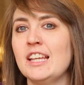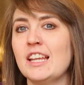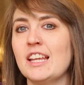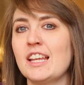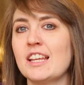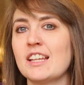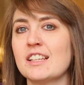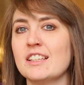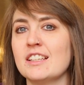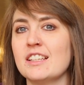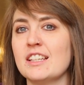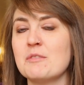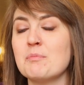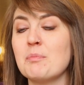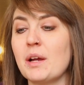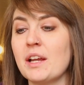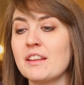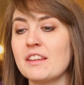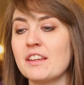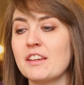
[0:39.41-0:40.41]
And in
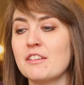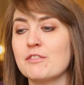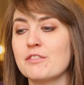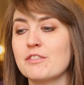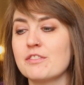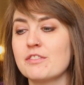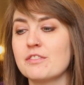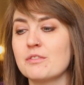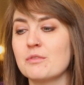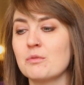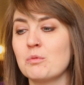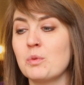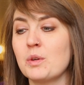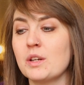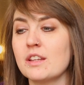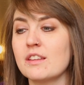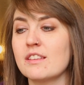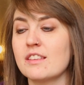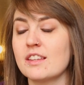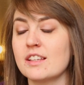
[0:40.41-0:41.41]
my life,
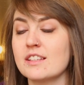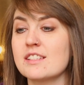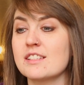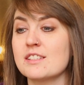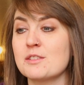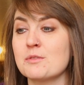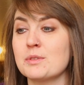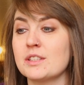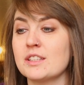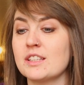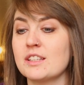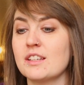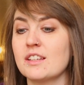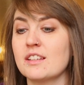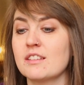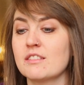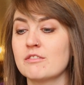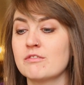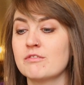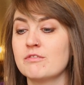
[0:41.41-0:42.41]
one of the things that's really
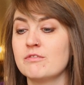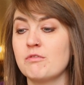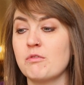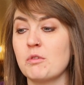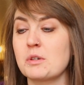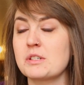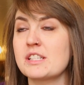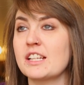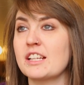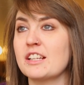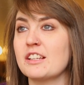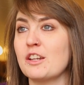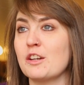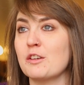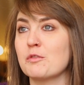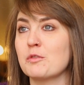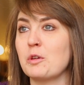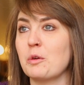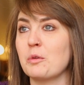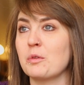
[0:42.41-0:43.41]
forcing a lot
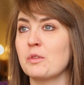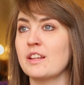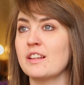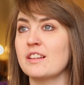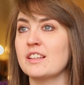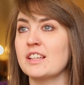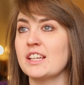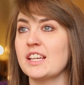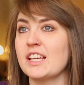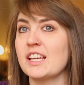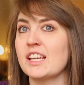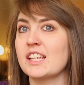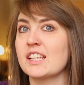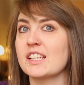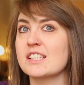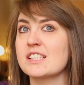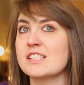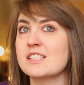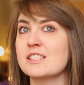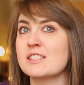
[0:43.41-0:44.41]
of growth lately
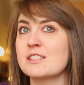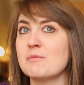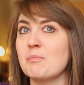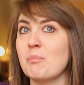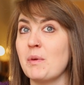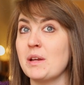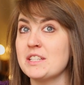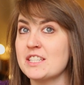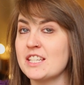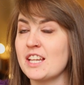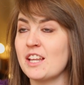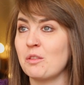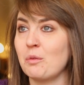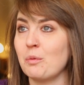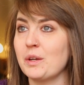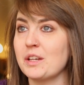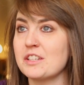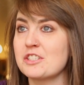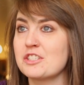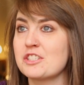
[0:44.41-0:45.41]
is my death
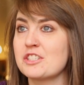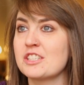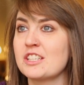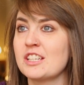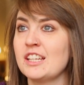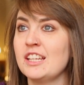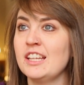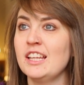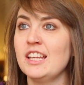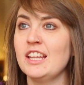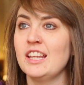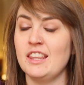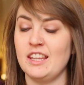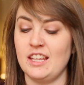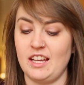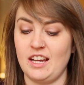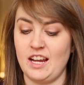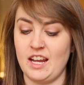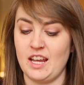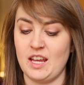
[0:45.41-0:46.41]
wish
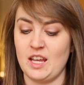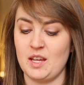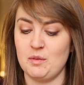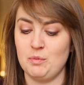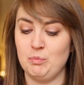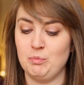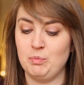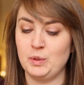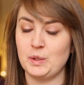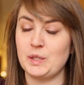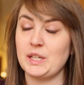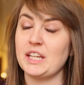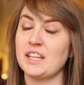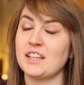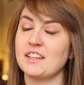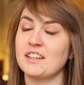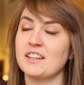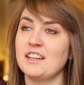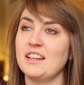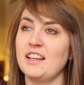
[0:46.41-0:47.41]
that I put
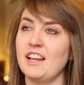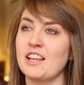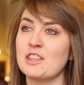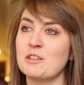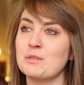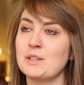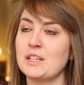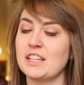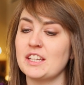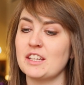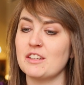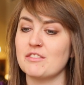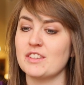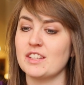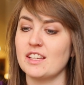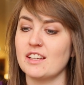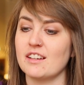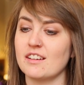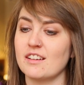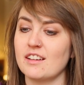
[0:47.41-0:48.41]
in at the beginning of the
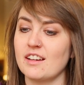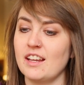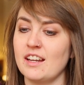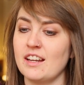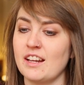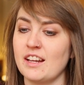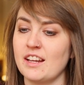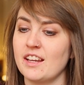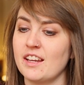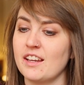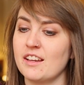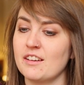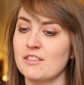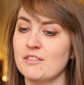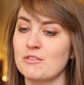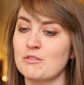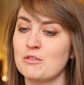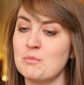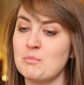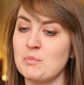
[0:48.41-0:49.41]
year. And I
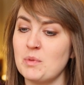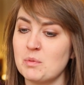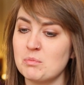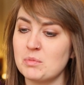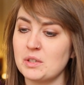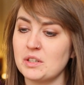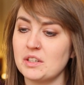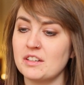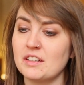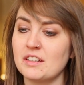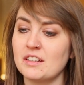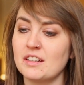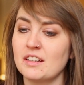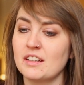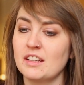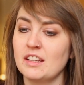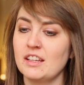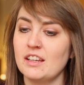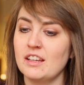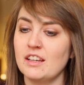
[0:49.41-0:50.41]
remember
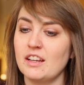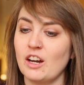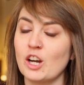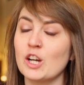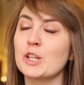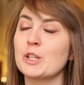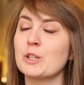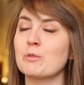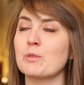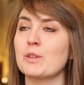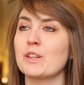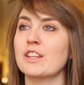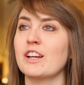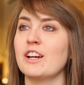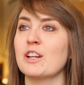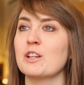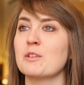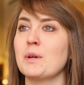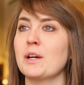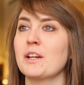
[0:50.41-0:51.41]
arguing with
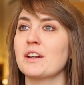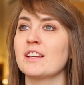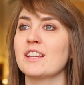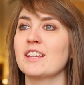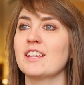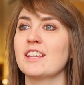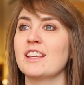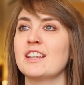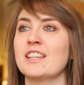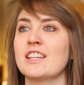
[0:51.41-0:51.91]
God about it.